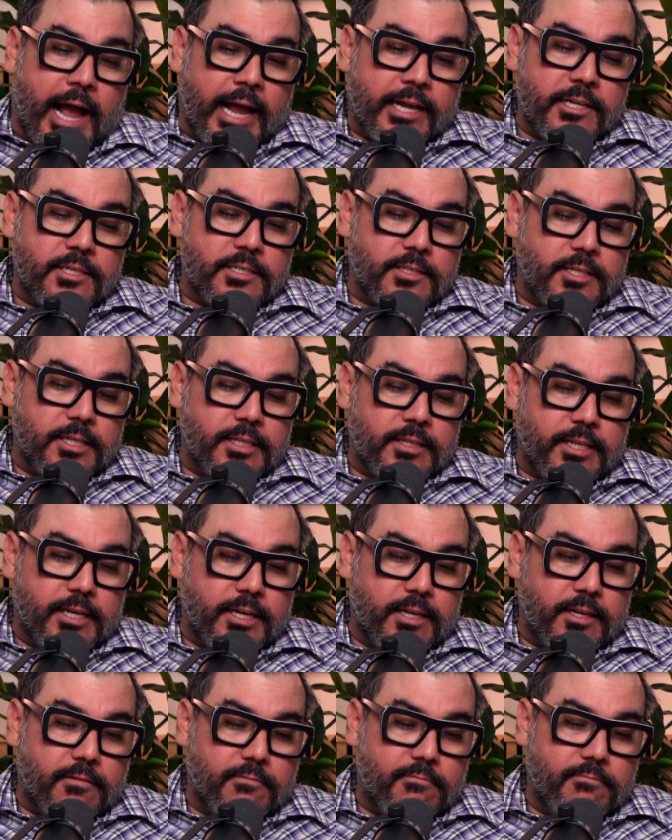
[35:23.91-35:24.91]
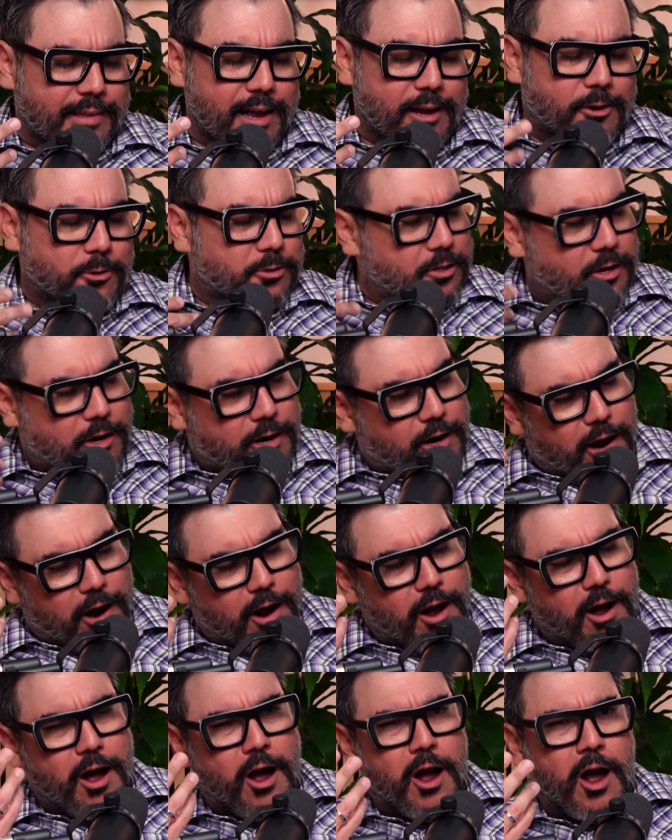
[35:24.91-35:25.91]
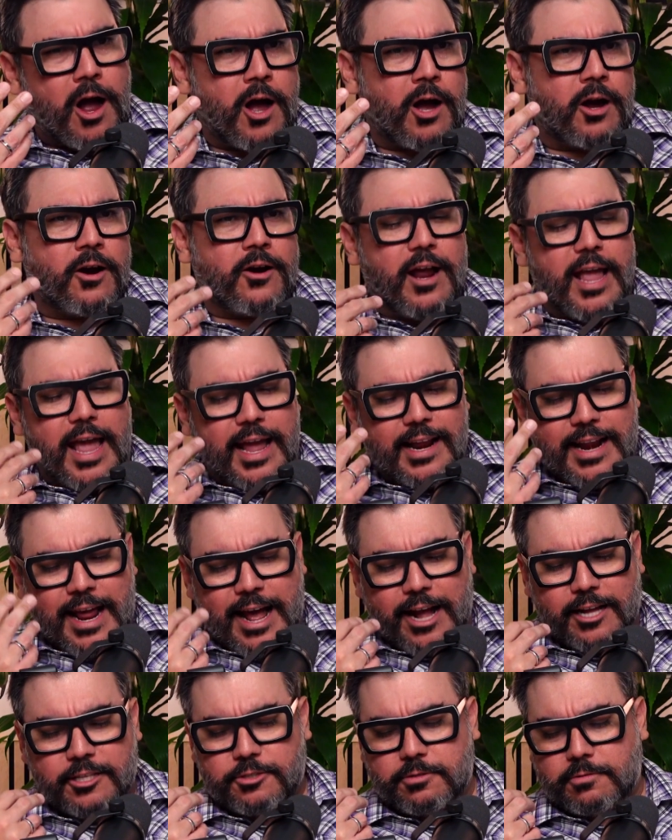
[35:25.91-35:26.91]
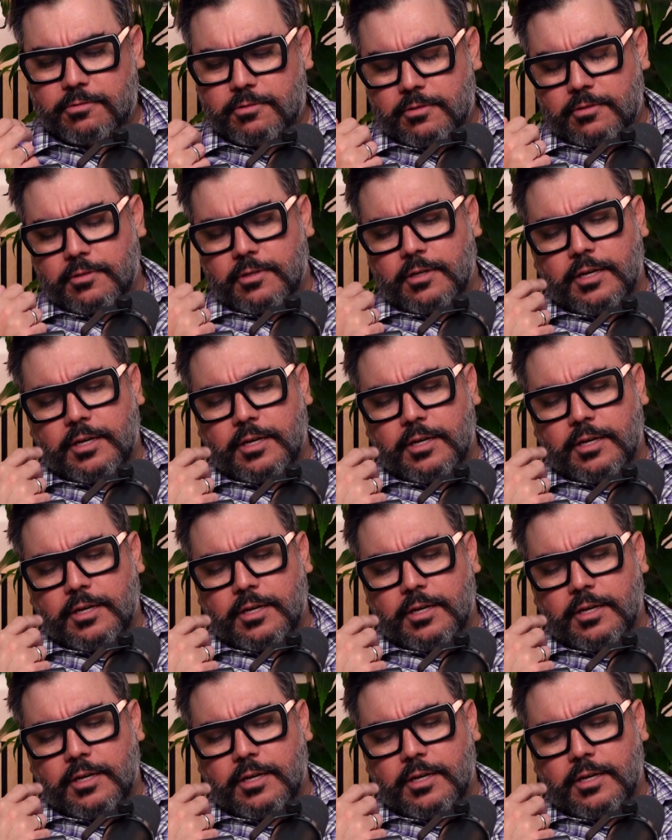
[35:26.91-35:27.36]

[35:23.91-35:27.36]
just think that tacos are a natural.